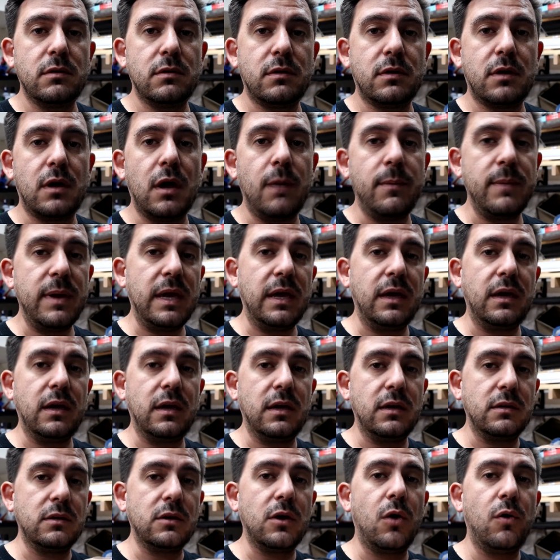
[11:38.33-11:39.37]
coming
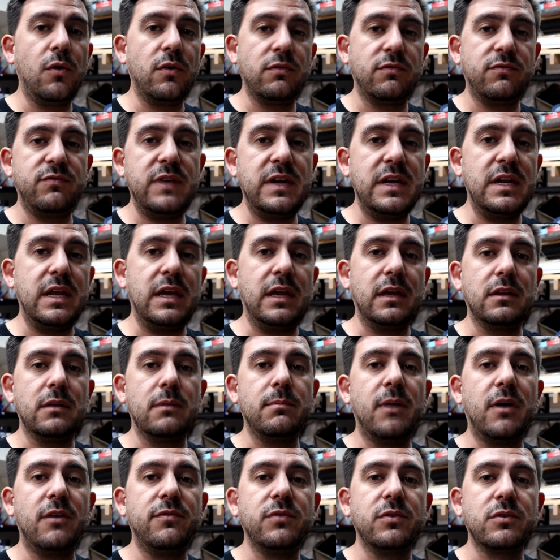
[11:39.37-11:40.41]
and going, feeding the
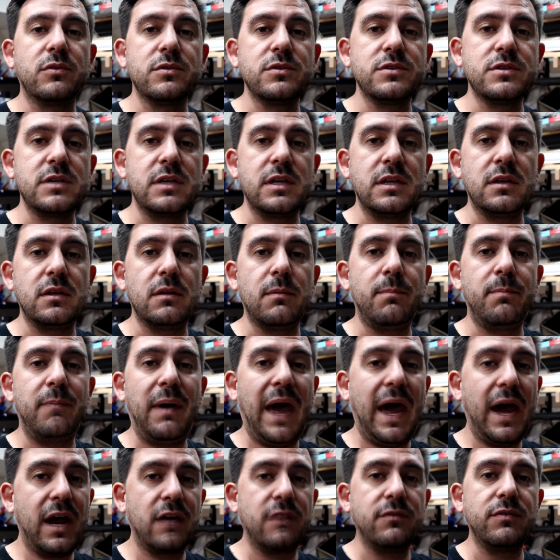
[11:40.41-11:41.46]
mufflers in the
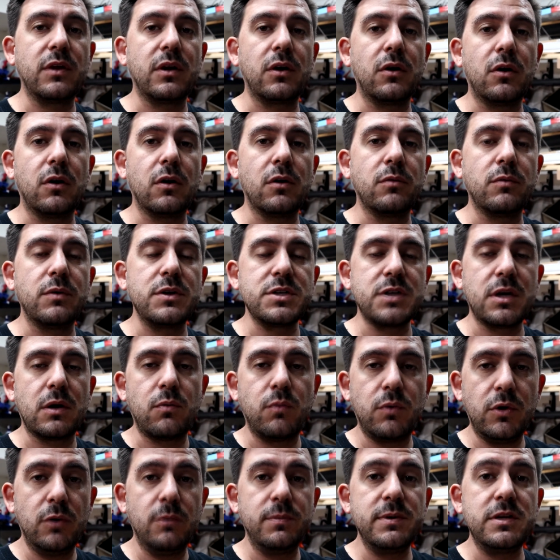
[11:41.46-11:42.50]
back of the car, which I
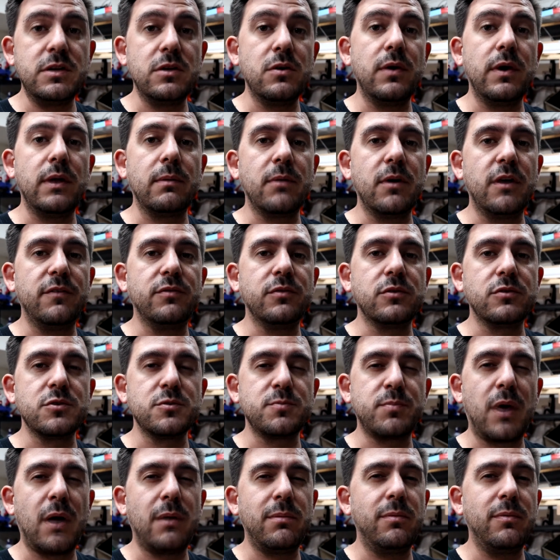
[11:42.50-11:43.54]
will be doing mufflers,
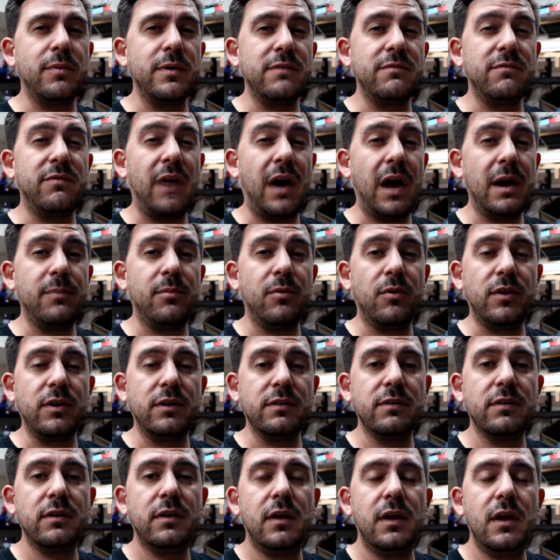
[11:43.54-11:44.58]
probably
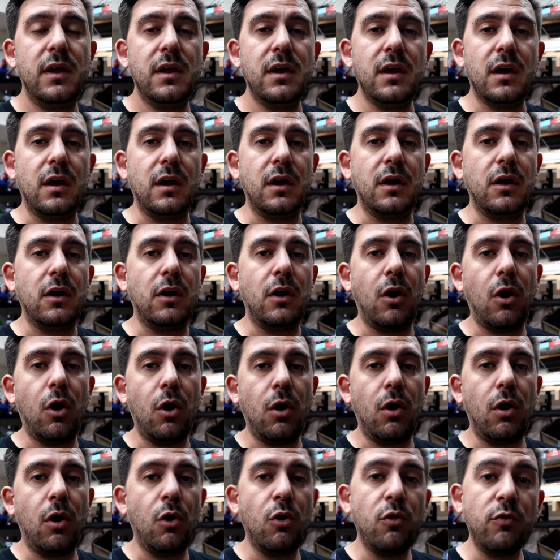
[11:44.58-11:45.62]
vibrant,
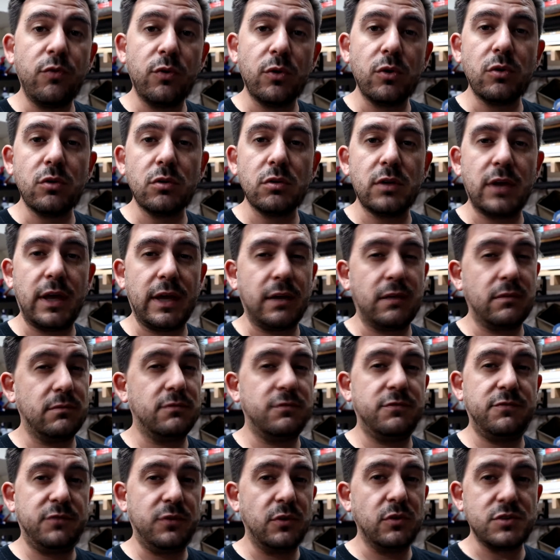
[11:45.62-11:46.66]
oval, like
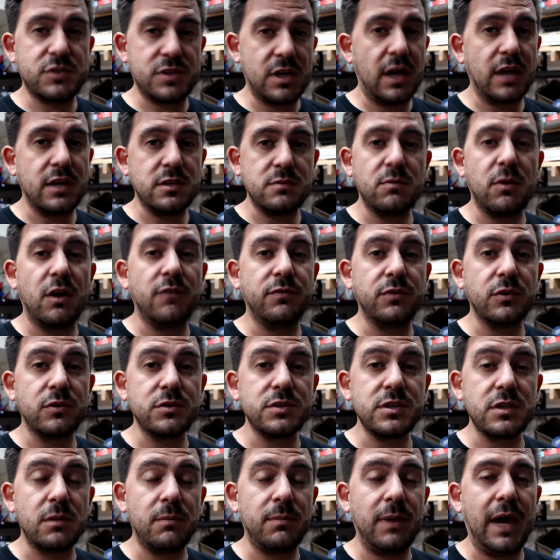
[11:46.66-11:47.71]
full-size
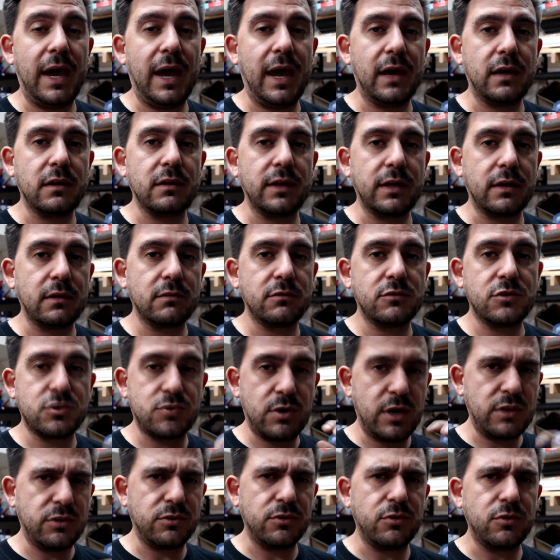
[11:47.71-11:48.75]
mufflers in the back, like
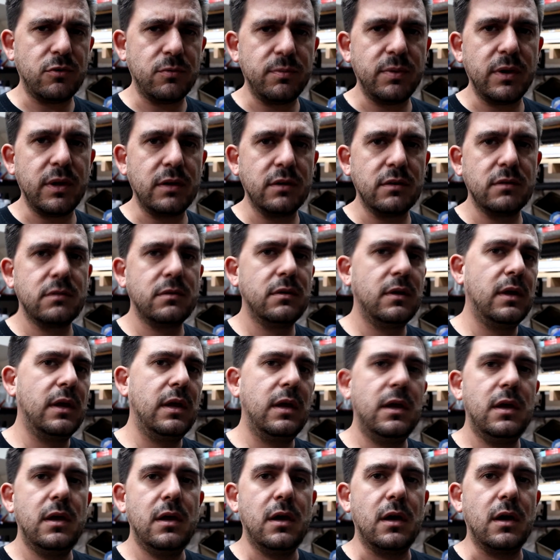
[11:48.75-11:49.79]
straight through, but
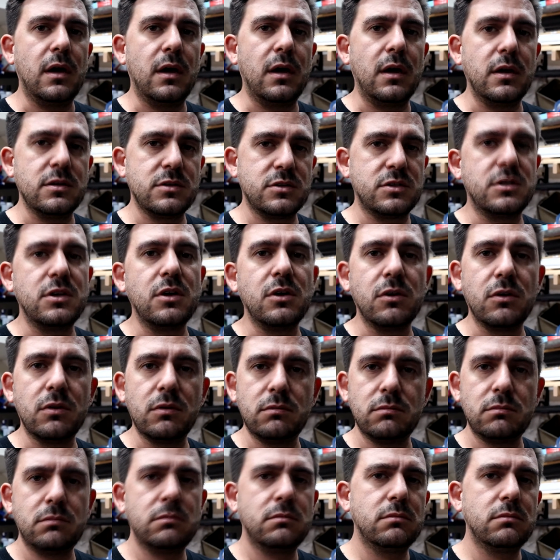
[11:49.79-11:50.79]
still,